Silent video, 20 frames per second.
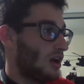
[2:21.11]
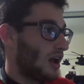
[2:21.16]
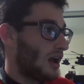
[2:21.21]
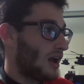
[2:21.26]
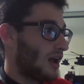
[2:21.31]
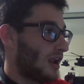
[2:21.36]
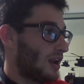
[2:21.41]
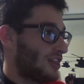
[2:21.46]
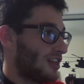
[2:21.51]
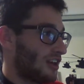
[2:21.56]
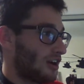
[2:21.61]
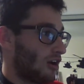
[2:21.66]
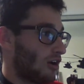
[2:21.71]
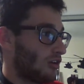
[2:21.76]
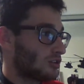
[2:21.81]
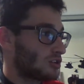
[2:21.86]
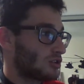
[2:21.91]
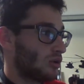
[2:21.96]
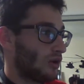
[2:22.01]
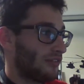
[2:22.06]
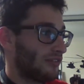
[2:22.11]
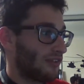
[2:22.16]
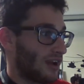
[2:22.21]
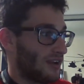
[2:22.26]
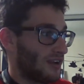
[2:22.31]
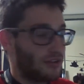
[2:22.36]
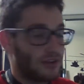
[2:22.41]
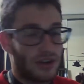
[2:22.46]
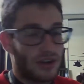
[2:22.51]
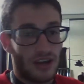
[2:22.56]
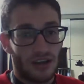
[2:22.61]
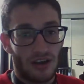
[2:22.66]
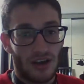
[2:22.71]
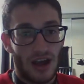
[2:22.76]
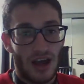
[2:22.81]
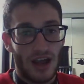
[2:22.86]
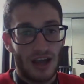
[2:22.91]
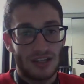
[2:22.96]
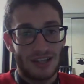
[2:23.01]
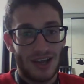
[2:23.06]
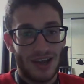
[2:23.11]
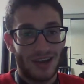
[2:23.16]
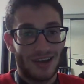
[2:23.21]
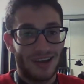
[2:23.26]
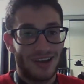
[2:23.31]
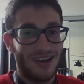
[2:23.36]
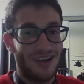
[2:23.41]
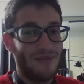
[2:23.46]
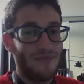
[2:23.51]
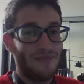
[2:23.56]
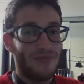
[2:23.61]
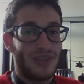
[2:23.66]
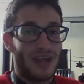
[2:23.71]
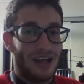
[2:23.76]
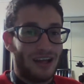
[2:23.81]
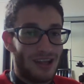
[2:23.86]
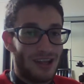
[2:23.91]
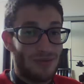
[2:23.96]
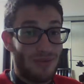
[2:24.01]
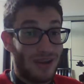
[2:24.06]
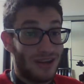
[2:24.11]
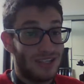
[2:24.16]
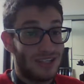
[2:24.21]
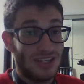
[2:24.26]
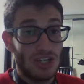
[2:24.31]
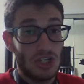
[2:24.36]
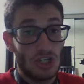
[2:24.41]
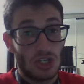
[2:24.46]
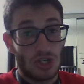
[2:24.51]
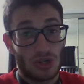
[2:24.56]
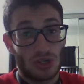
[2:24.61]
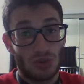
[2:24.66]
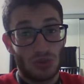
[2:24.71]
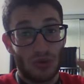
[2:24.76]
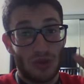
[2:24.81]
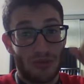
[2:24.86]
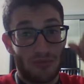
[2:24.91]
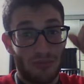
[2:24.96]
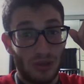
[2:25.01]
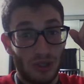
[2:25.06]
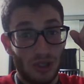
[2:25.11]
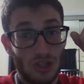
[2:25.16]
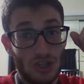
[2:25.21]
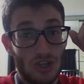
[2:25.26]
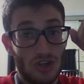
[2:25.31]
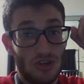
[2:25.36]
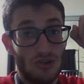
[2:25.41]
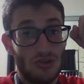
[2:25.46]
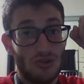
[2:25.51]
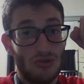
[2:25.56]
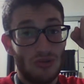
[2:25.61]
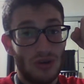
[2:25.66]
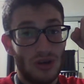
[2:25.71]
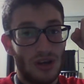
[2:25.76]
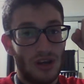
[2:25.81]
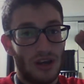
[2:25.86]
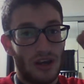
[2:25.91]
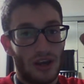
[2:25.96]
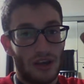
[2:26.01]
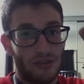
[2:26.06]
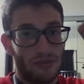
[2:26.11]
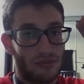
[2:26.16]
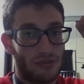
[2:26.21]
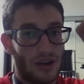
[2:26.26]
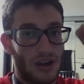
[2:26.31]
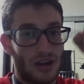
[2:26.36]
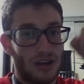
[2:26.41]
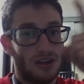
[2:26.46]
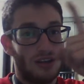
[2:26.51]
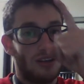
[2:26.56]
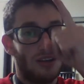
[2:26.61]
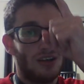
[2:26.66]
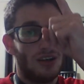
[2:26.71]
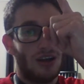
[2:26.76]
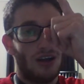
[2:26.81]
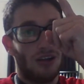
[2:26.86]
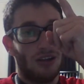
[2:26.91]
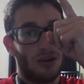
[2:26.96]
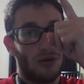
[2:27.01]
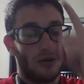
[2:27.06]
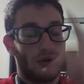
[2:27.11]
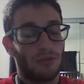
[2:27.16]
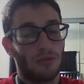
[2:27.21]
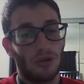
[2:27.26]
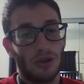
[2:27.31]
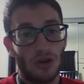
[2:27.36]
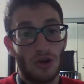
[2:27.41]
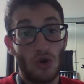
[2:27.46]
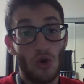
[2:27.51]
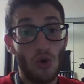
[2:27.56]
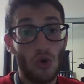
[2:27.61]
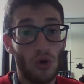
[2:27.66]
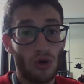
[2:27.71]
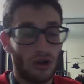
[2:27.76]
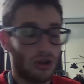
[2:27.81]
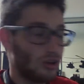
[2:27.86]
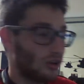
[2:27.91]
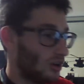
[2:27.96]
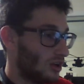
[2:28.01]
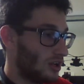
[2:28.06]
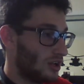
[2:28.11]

And then also, if I ever get a high tech uh, can make t-shirts with blue and red and yellow, and it will look cool.